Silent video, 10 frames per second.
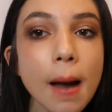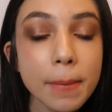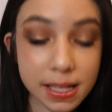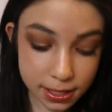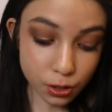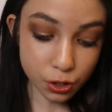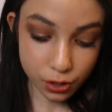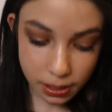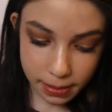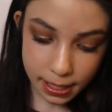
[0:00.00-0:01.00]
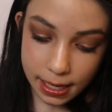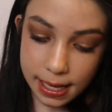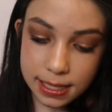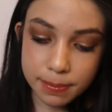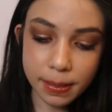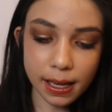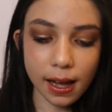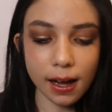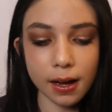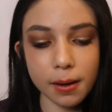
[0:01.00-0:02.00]
but it's still creamy and nice, but
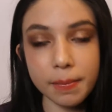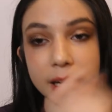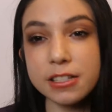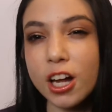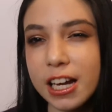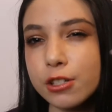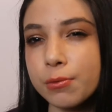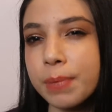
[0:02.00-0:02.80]
it's not as